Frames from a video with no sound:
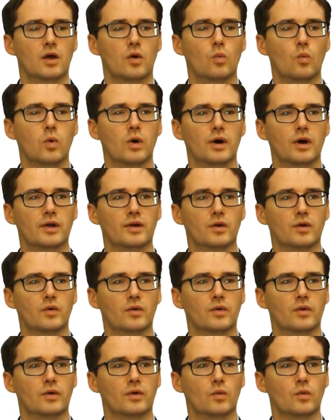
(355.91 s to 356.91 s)

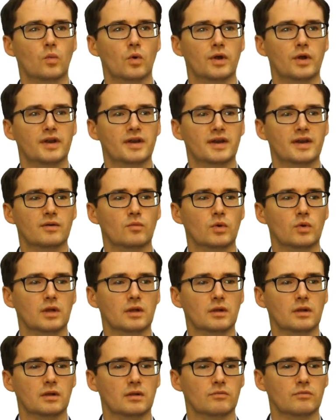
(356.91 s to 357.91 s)
one
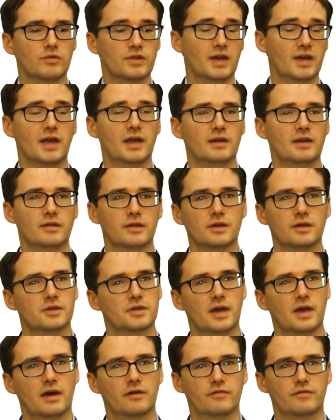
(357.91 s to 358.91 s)
will retain these
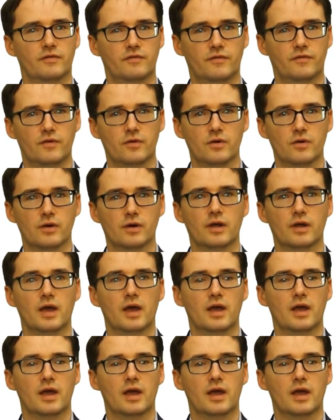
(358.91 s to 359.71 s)
staff for,